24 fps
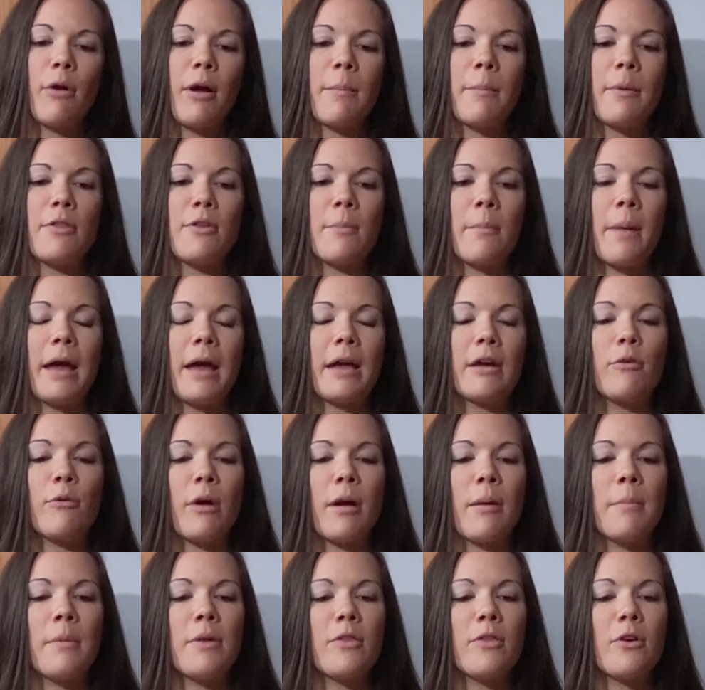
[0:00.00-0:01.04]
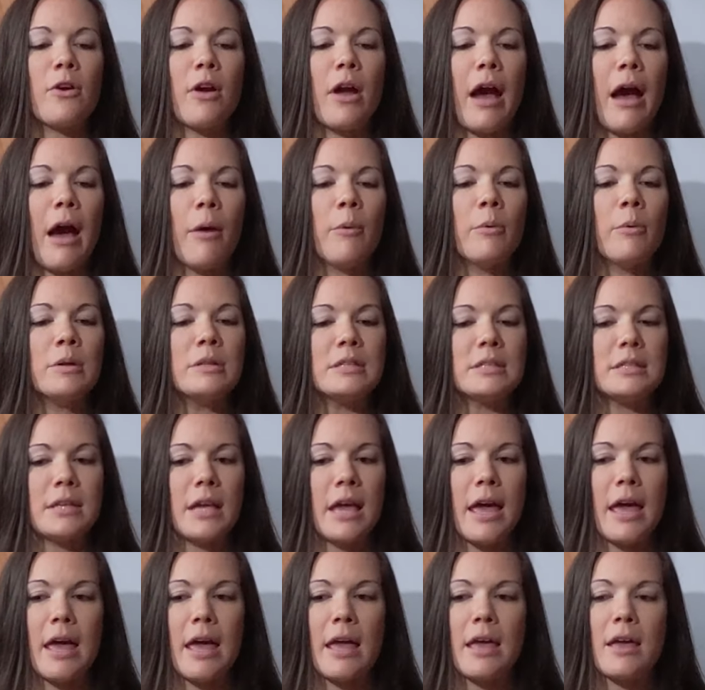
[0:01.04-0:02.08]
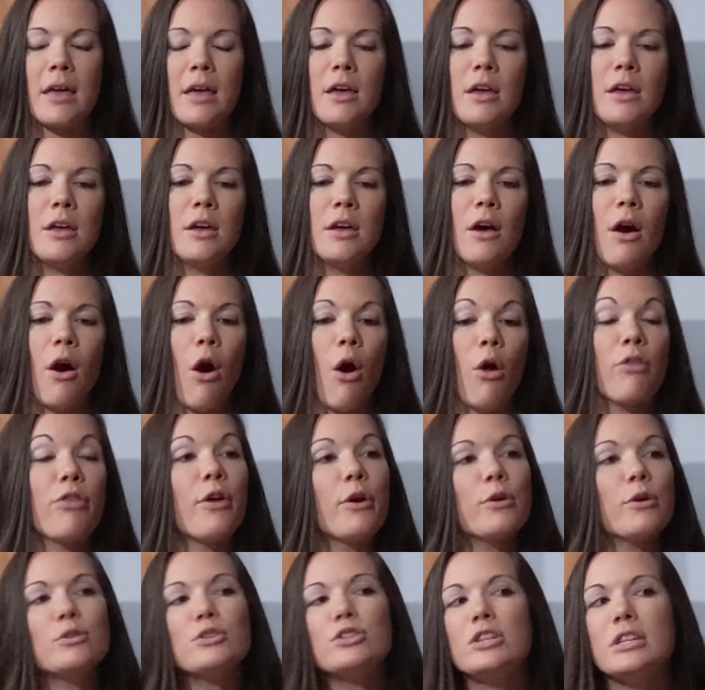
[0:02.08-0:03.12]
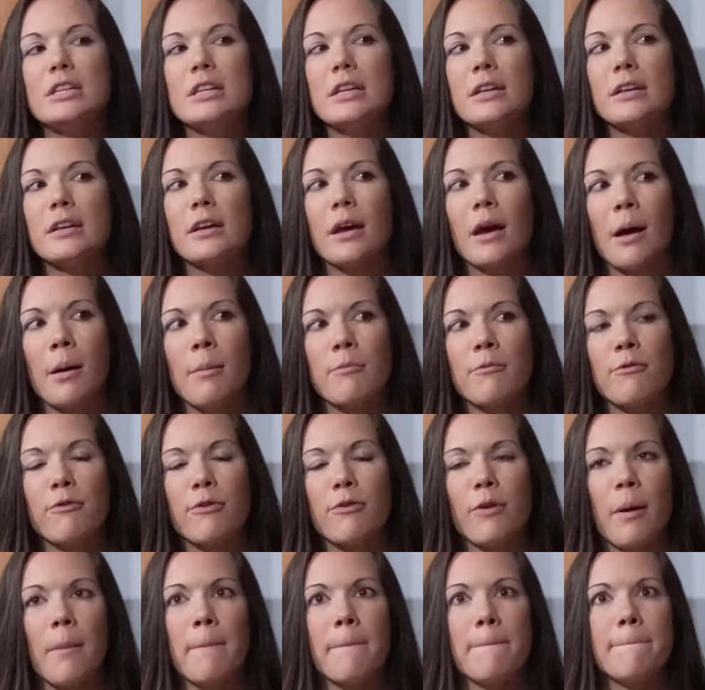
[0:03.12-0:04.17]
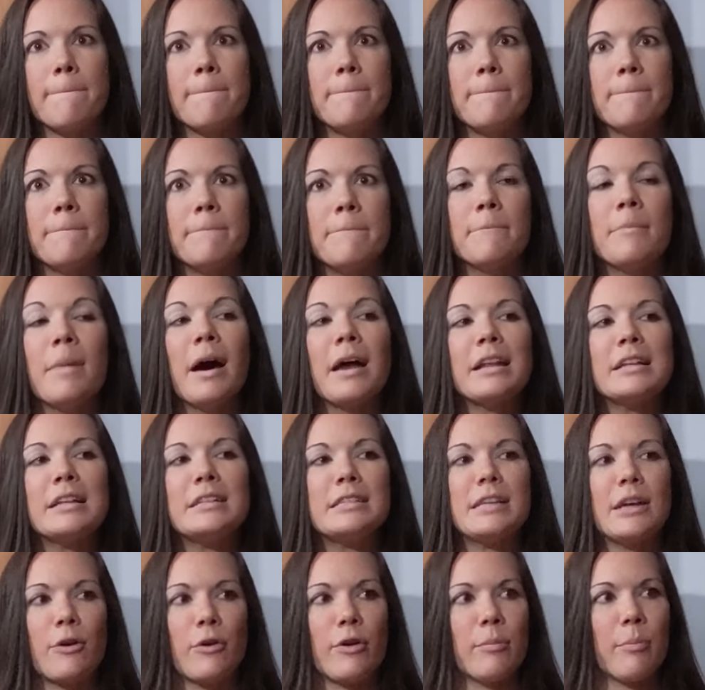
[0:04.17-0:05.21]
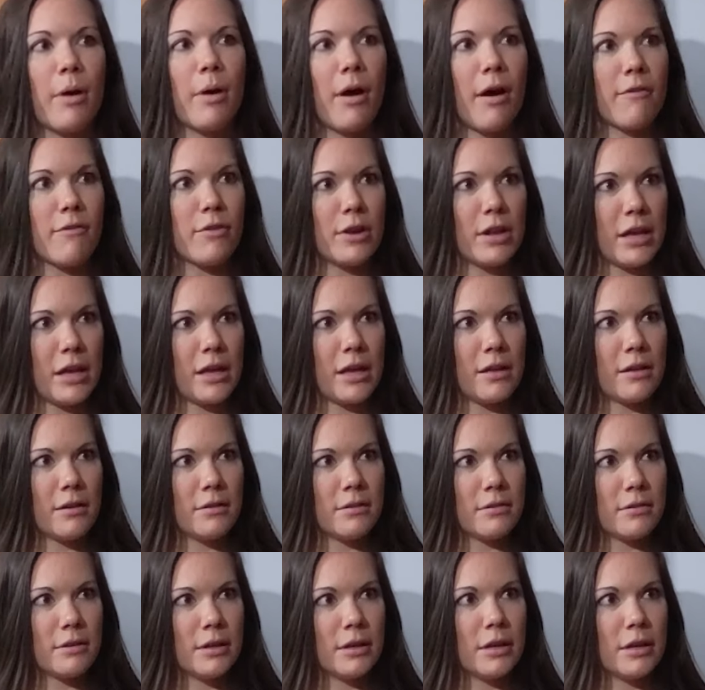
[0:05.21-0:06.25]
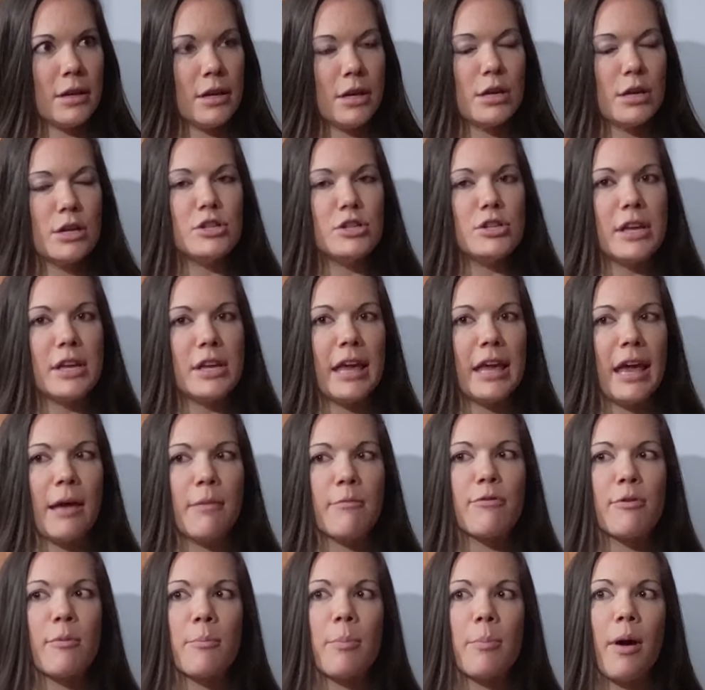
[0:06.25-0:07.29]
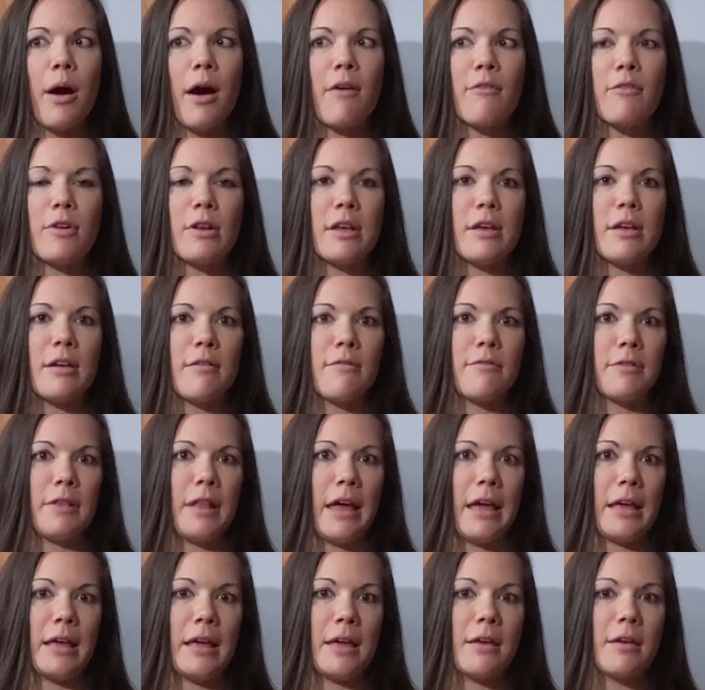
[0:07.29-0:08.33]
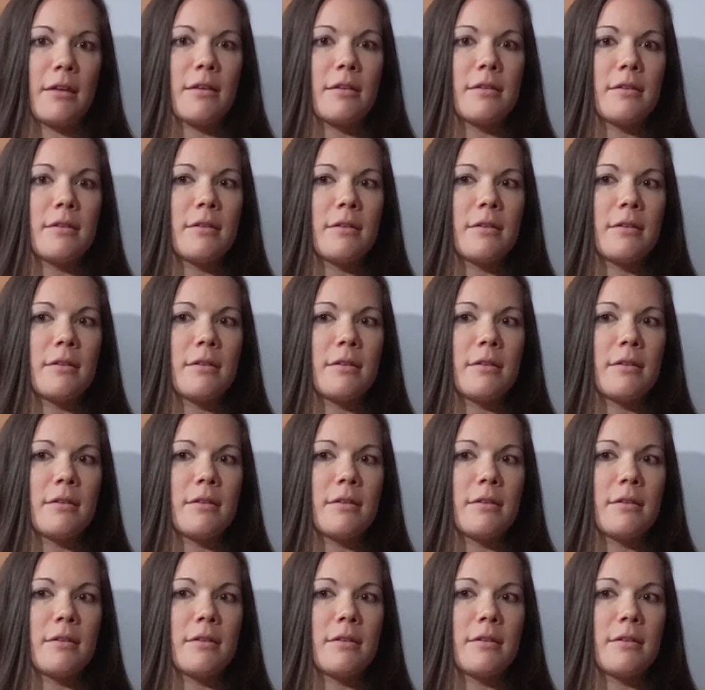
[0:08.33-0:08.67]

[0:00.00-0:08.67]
grandmother, I would say, although she didn't come from monetary poverty, she came from poverty of like